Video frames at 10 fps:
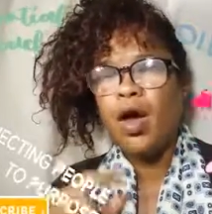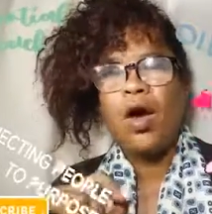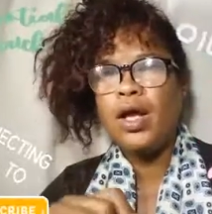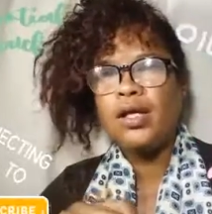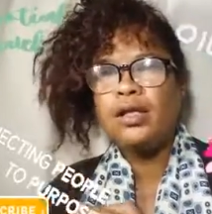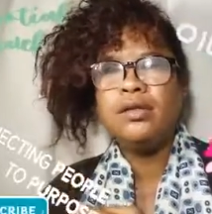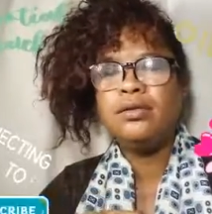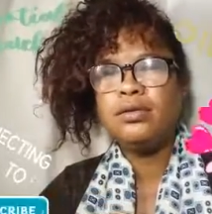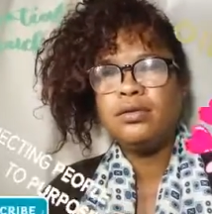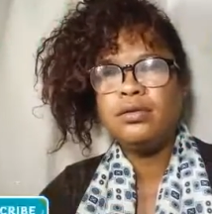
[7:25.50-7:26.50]
on
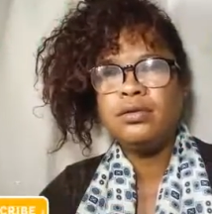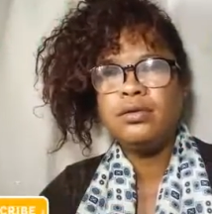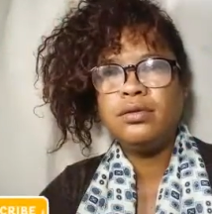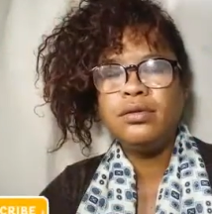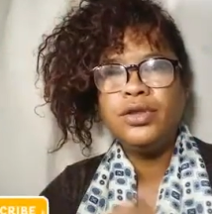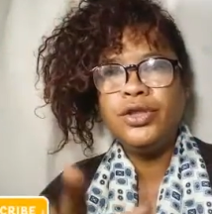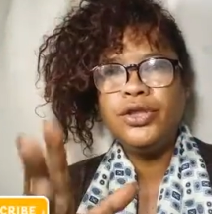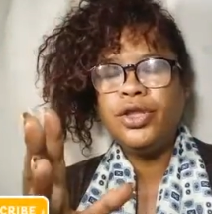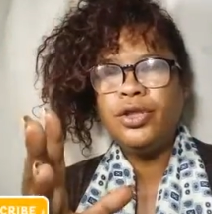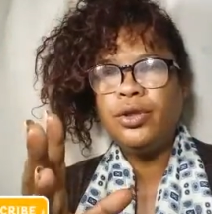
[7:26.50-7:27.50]

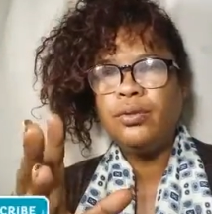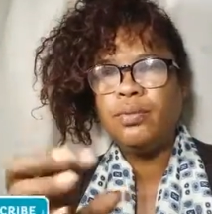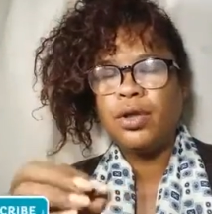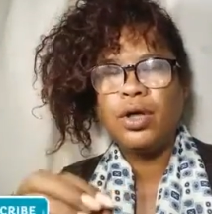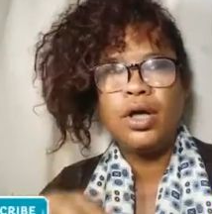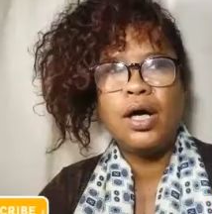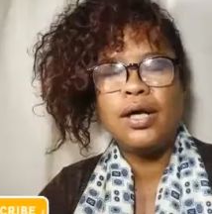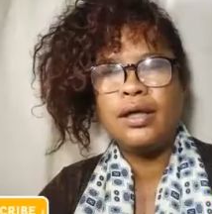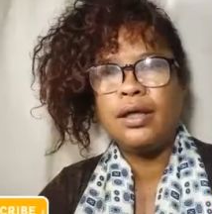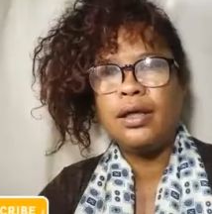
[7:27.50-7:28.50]
YouTube
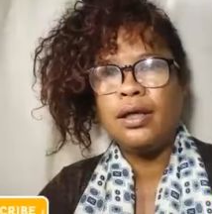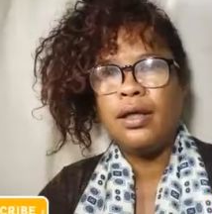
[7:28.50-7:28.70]
on